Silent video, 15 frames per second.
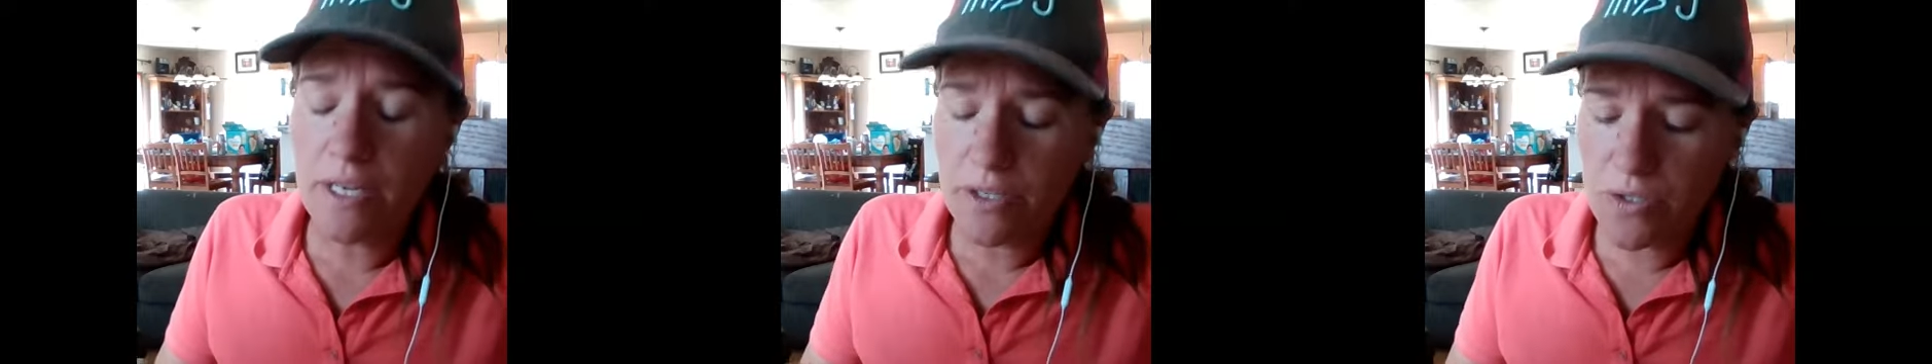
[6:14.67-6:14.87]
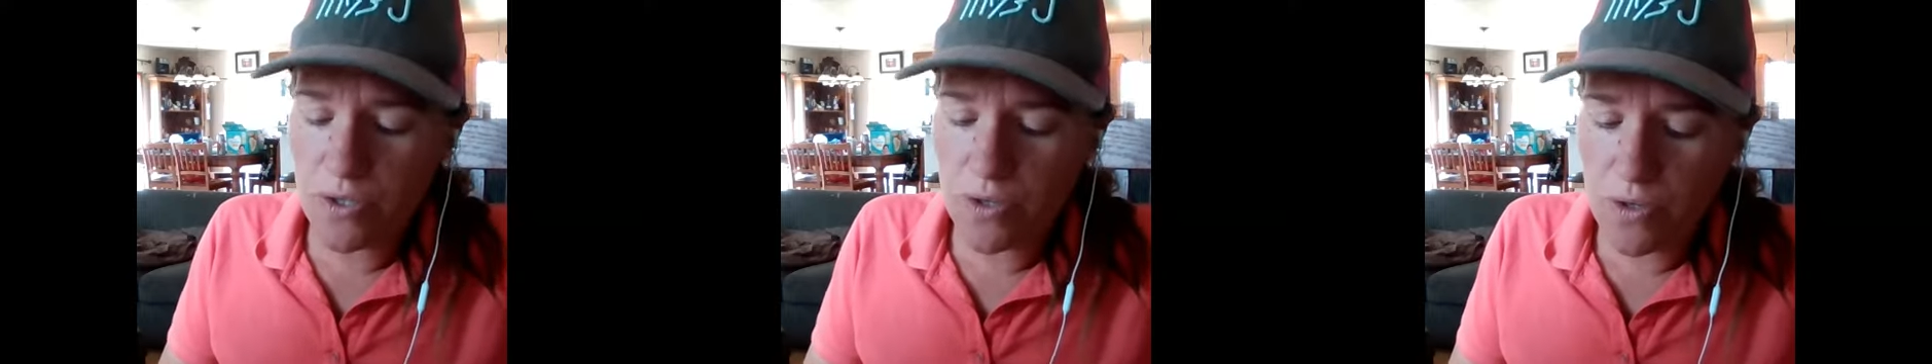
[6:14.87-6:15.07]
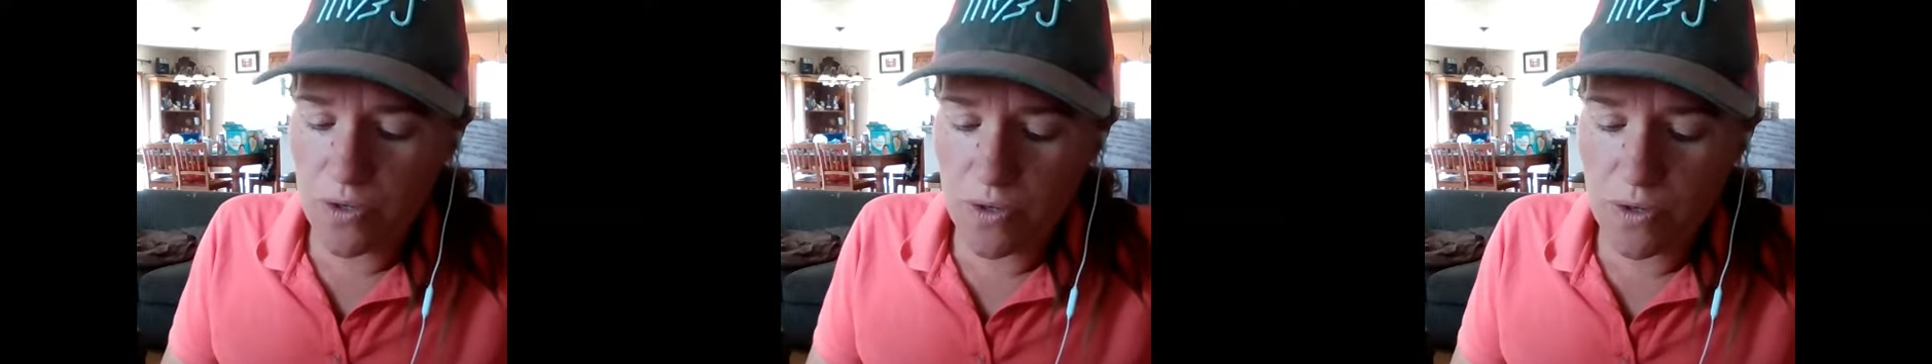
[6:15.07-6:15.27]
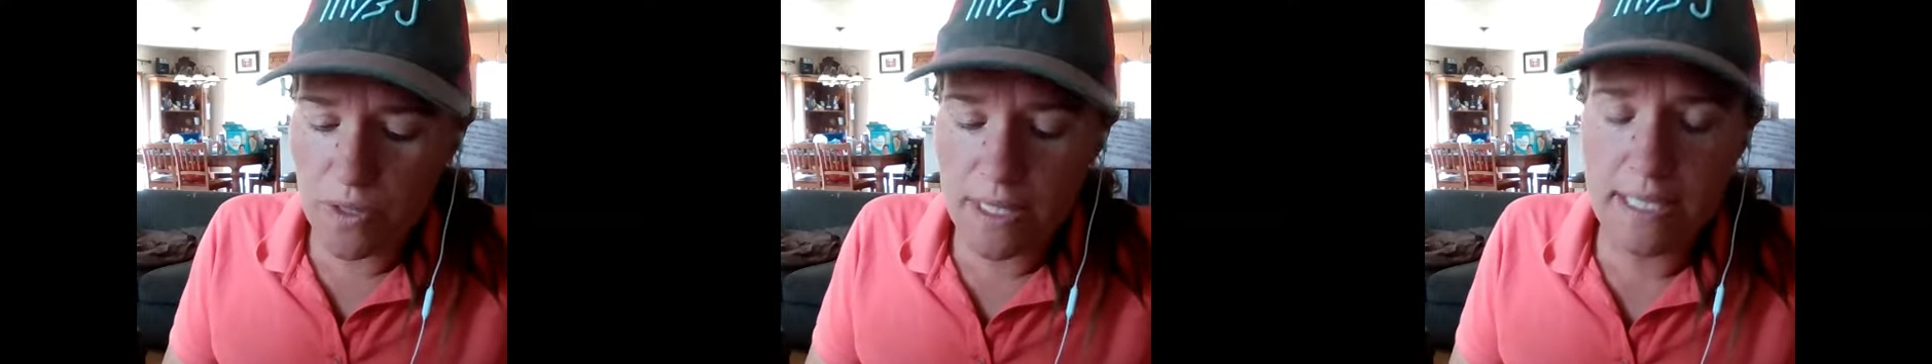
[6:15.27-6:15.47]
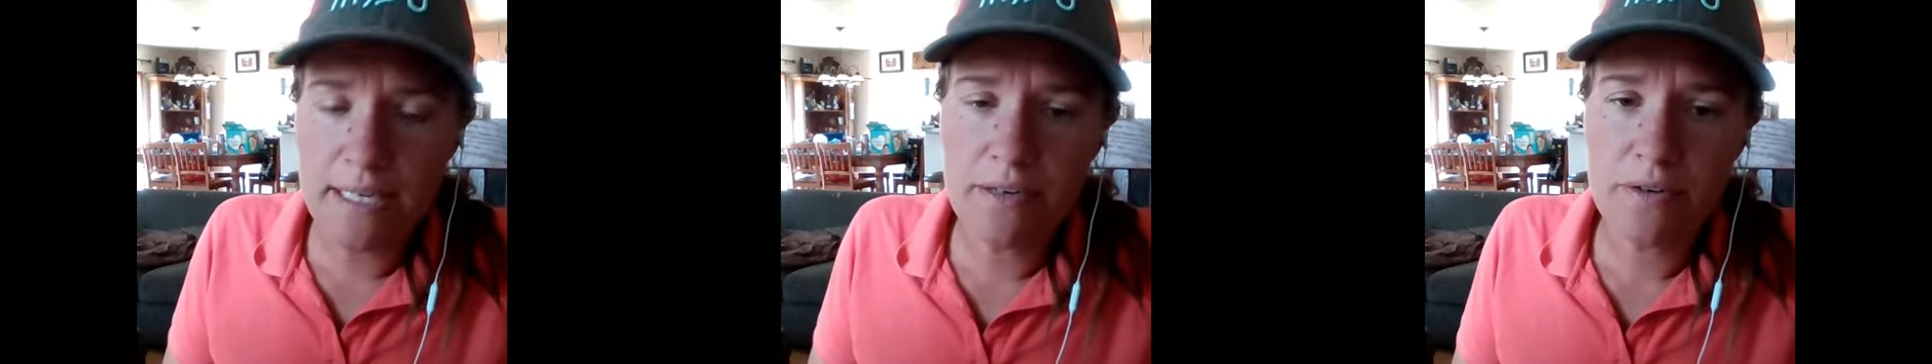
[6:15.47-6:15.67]
So
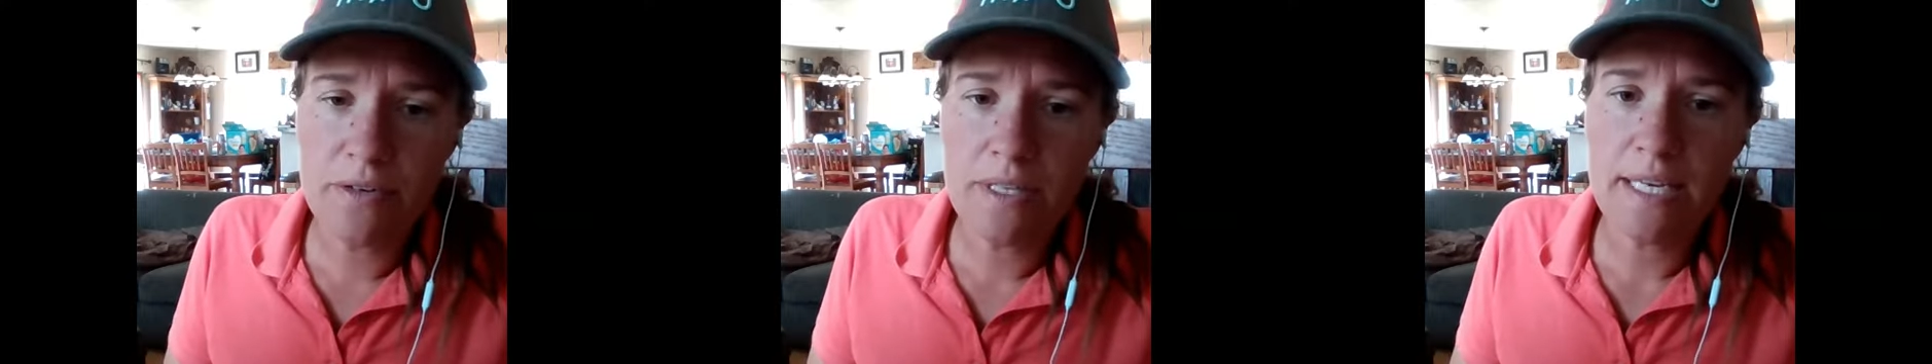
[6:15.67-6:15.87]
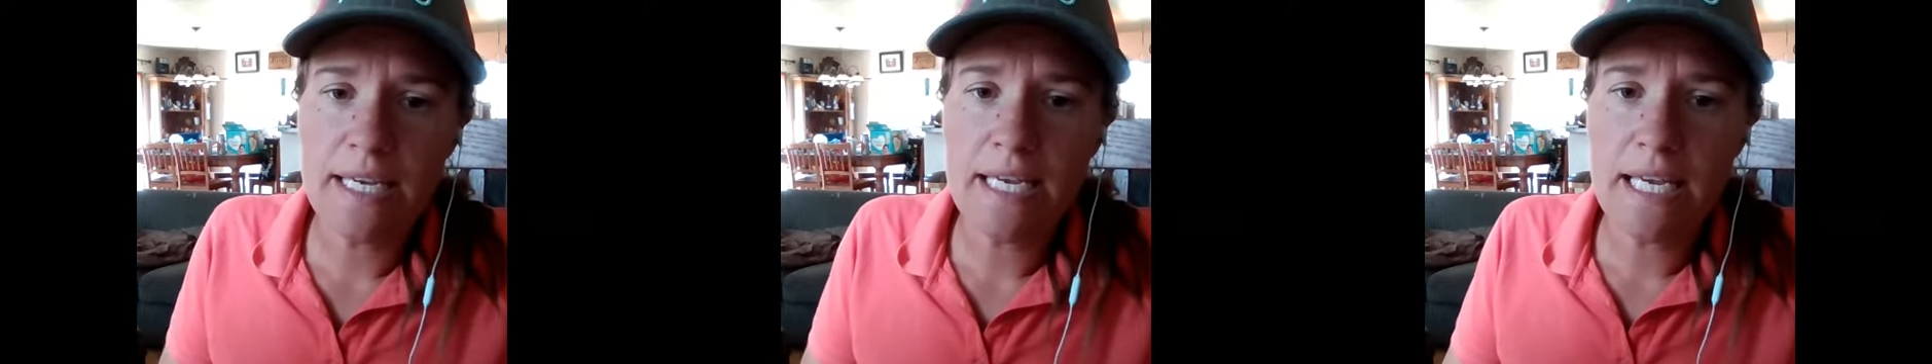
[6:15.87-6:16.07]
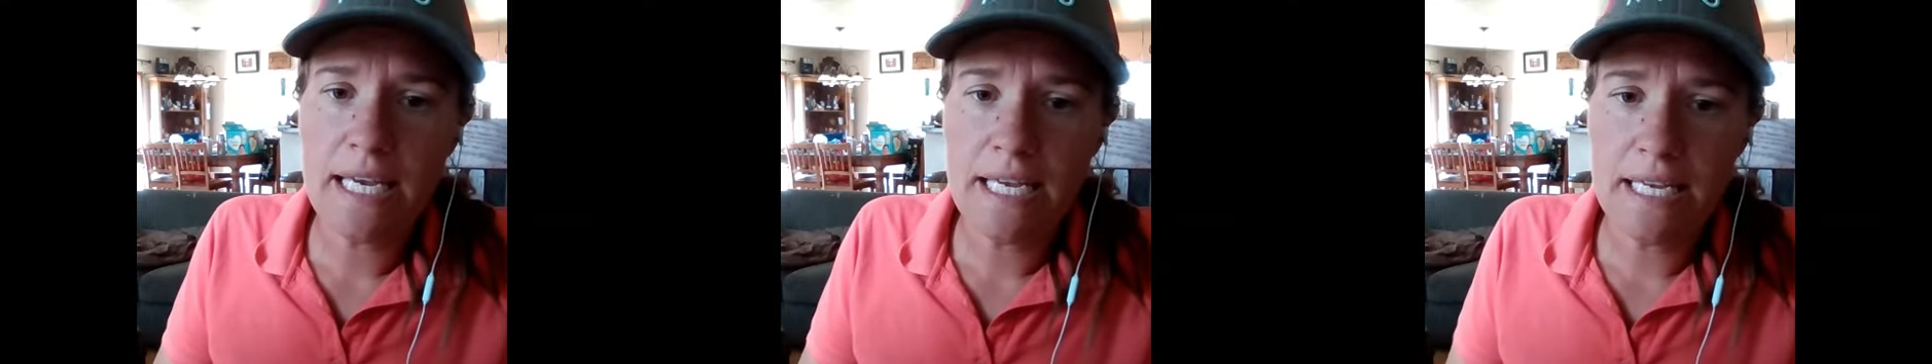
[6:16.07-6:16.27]
you literally,